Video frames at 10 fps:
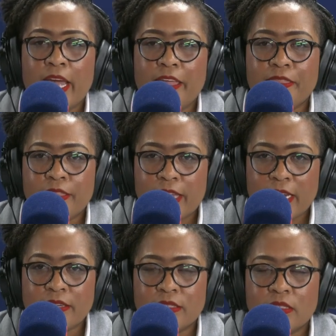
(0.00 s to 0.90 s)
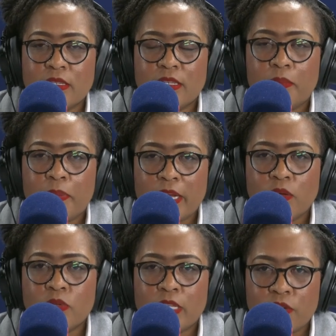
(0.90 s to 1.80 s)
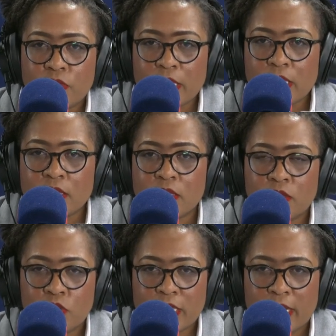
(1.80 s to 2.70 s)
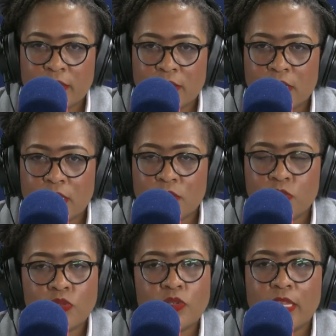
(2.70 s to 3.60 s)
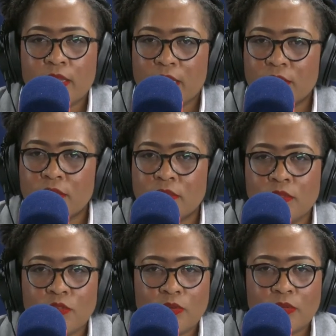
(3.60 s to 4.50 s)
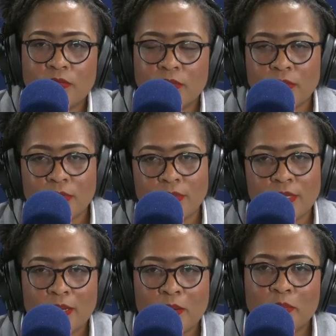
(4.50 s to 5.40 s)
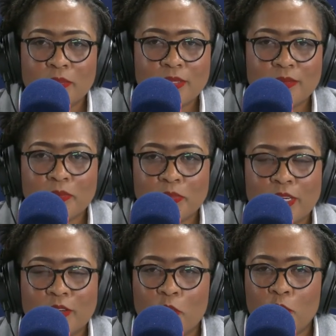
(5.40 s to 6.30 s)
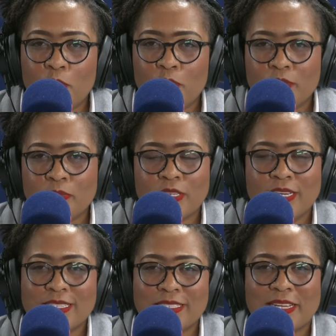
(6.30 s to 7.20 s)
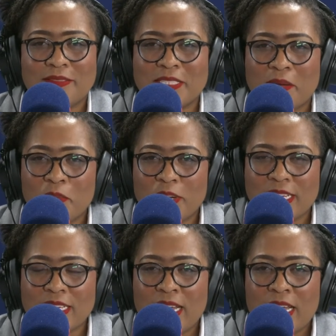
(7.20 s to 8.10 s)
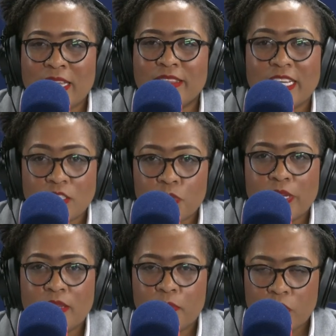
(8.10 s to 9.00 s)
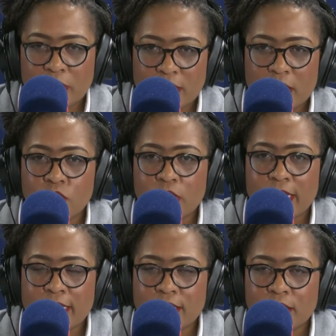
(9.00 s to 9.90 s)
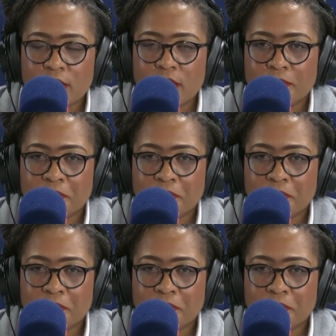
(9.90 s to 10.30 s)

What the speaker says: and then the bank will then release your title deeds, which you can then, you know, put at home or put in a safe somewhere. That's when the bond is actually cancelled.